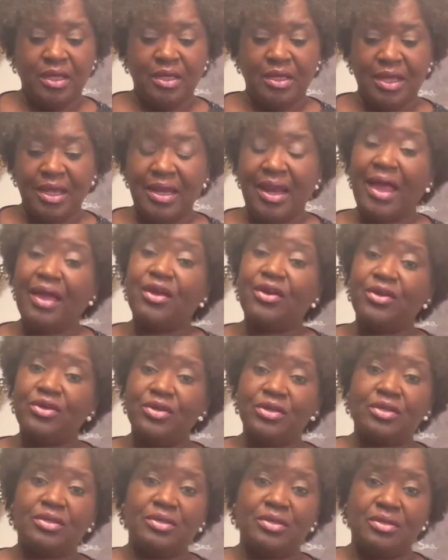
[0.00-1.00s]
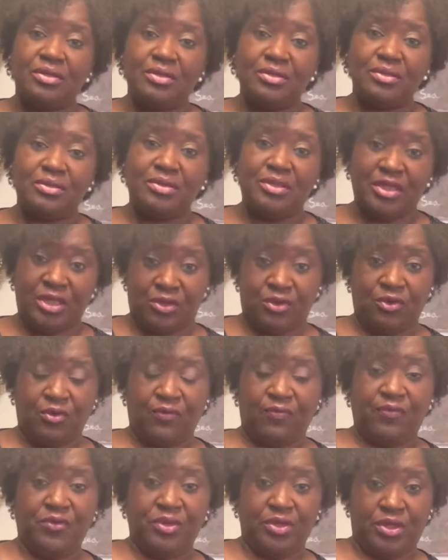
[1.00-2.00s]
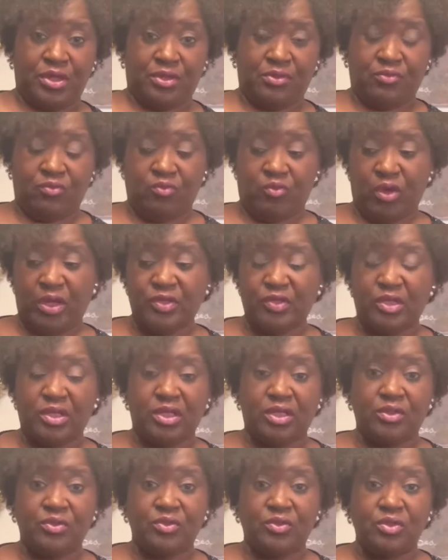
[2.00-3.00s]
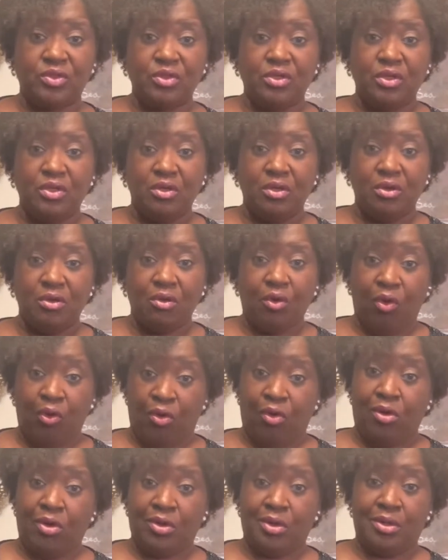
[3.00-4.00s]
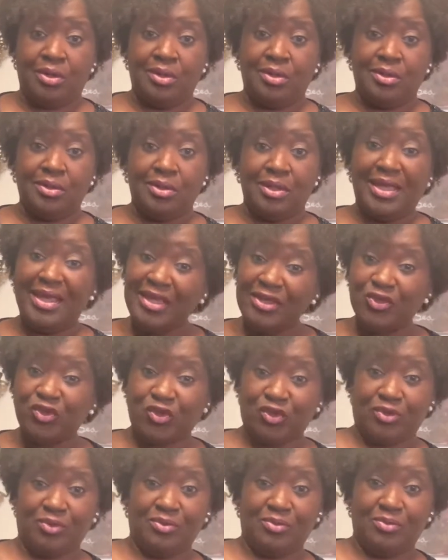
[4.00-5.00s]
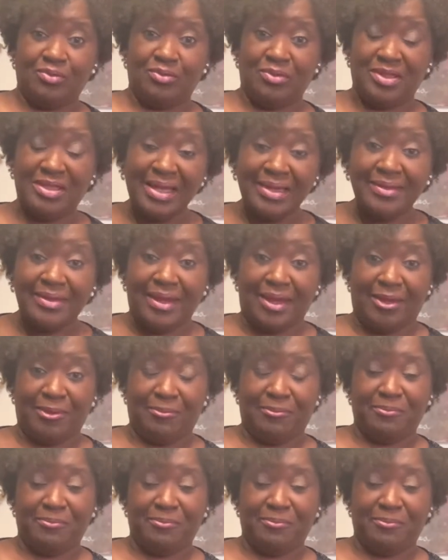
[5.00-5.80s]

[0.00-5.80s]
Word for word: can I cook dinner for the residents on Easter Sunday?